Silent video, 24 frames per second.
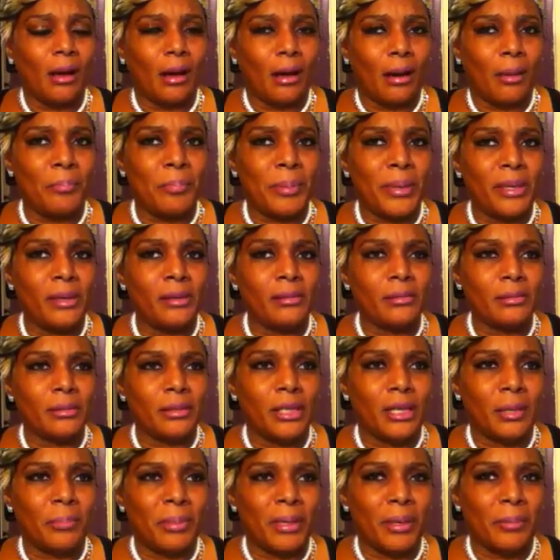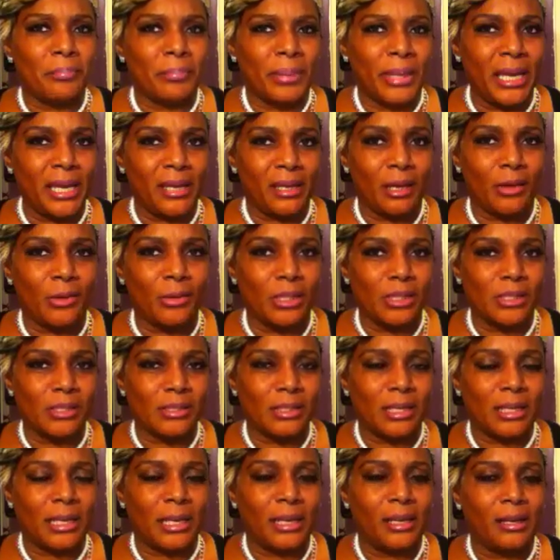a bill, it could be a pink notice,
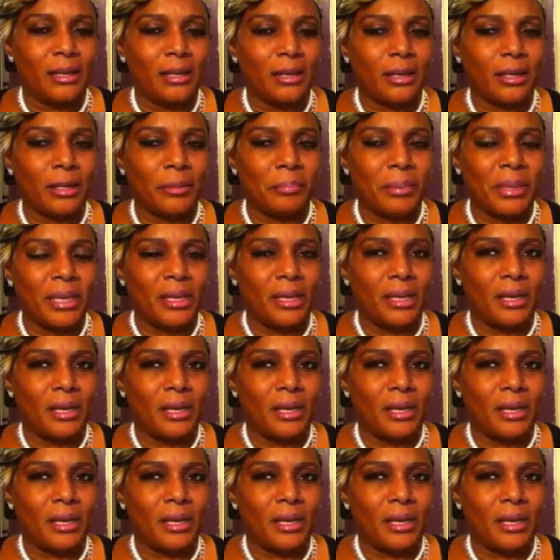and it'll